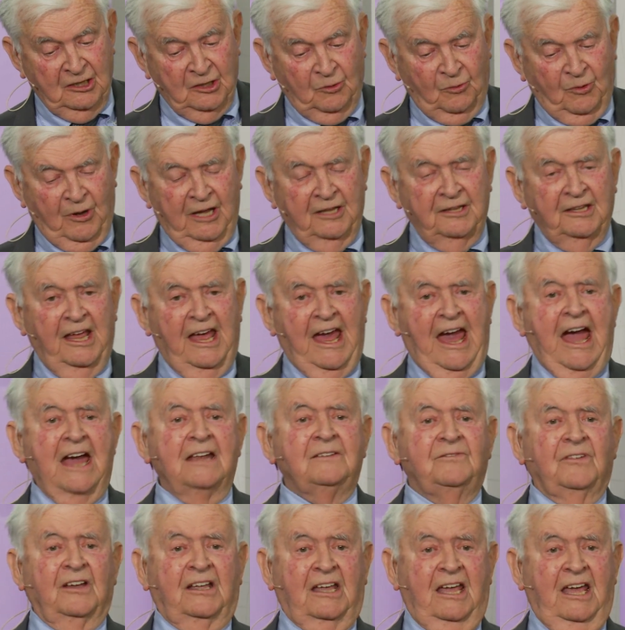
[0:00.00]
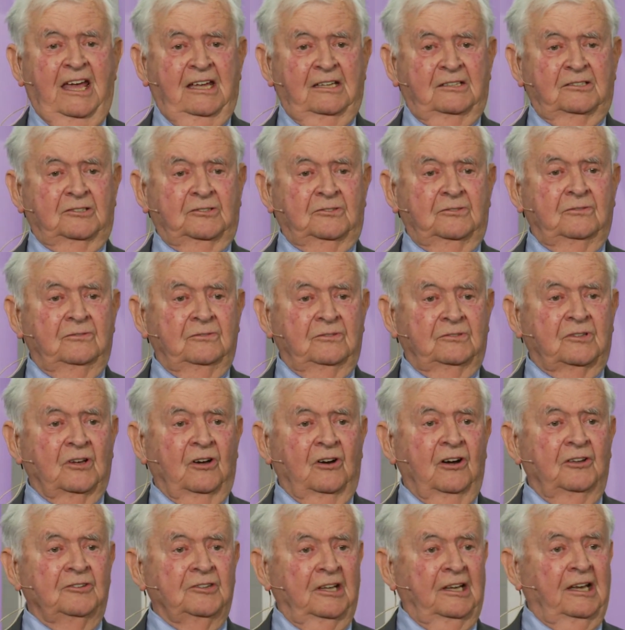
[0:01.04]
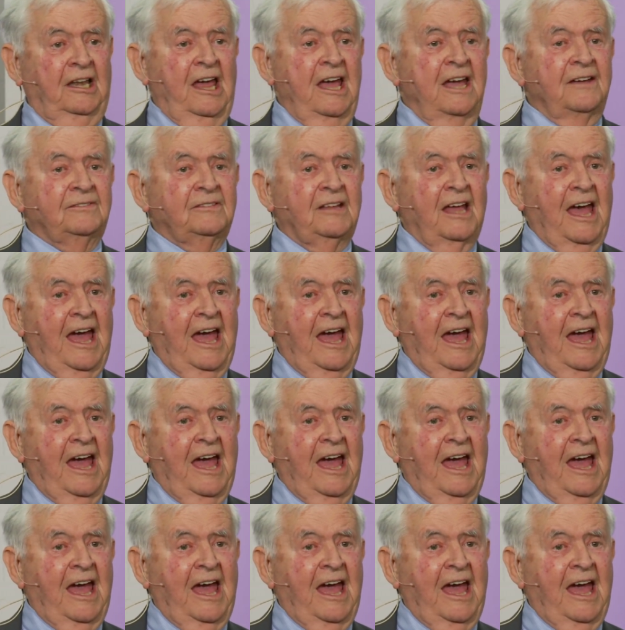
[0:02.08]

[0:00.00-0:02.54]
when the advocate stood on the left